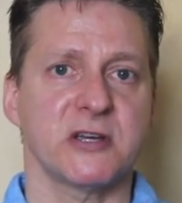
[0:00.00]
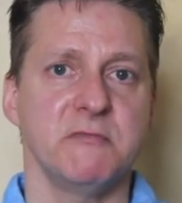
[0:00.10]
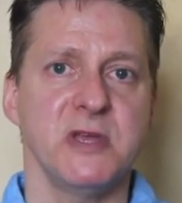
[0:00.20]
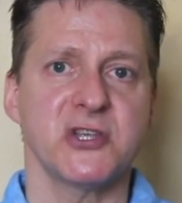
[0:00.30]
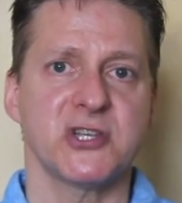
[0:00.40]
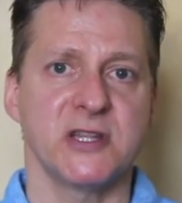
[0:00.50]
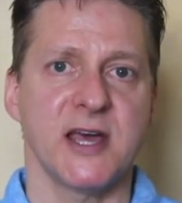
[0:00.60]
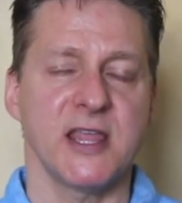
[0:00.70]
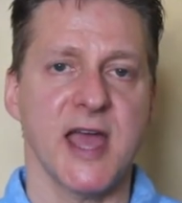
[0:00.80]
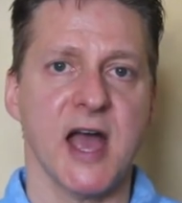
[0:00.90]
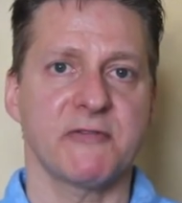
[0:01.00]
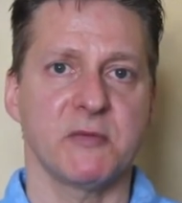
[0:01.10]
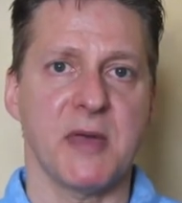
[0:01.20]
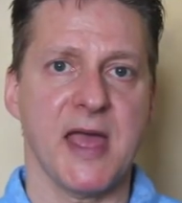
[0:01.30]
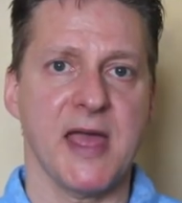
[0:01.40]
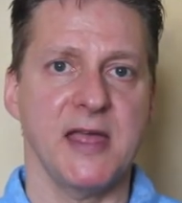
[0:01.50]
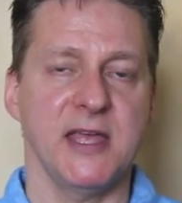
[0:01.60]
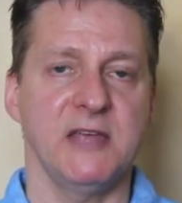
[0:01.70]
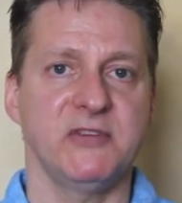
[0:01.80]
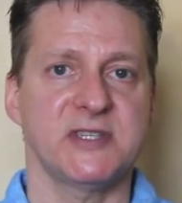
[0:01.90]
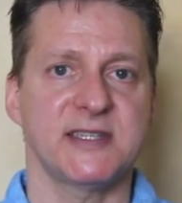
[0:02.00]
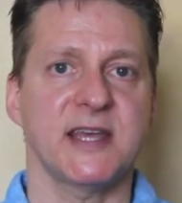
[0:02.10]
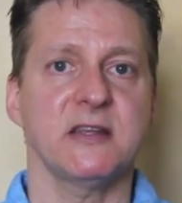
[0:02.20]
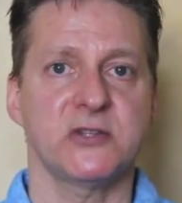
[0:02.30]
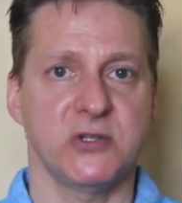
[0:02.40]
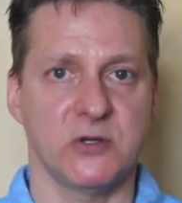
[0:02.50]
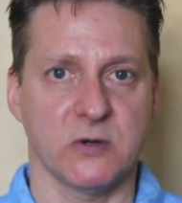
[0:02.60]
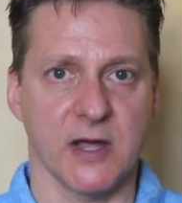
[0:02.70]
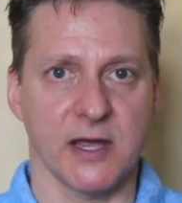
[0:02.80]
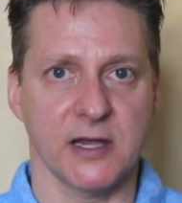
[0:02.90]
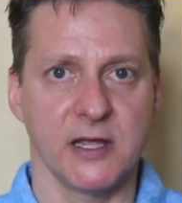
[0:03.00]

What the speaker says: commission that you have to pay if you sell it too quick.